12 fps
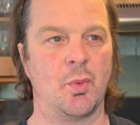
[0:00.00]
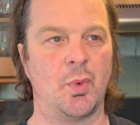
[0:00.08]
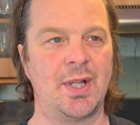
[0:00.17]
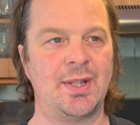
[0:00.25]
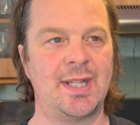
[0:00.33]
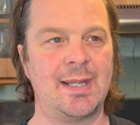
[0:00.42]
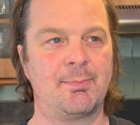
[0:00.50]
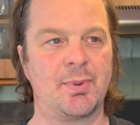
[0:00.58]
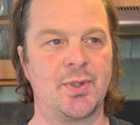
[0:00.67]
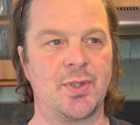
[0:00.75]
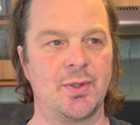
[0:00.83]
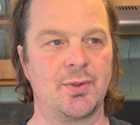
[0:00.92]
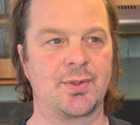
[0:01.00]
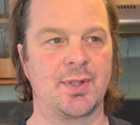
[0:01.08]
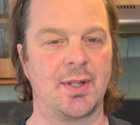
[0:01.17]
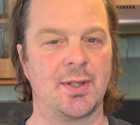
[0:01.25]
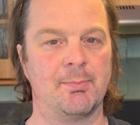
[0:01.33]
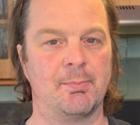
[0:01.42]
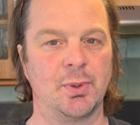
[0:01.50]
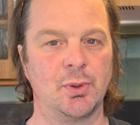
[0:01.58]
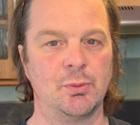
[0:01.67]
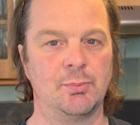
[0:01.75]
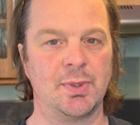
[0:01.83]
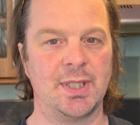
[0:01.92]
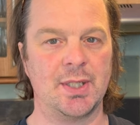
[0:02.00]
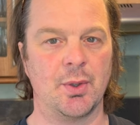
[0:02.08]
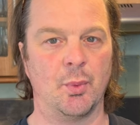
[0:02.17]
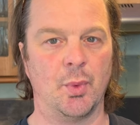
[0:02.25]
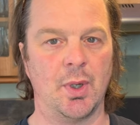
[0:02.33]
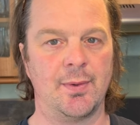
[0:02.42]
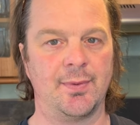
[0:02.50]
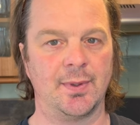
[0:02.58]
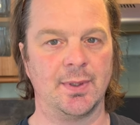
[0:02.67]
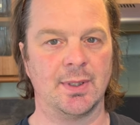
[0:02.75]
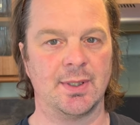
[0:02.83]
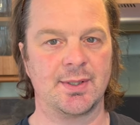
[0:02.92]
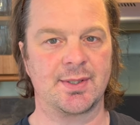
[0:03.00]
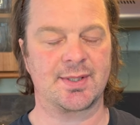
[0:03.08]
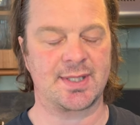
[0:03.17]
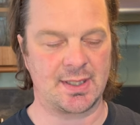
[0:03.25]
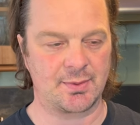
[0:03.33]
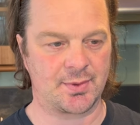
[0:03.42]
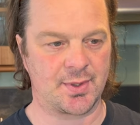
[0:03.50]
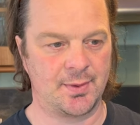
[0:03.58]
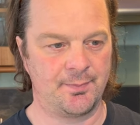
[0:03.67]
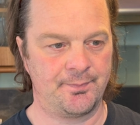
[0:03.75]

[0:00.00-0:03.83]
when they produced the blueberry waffle stout.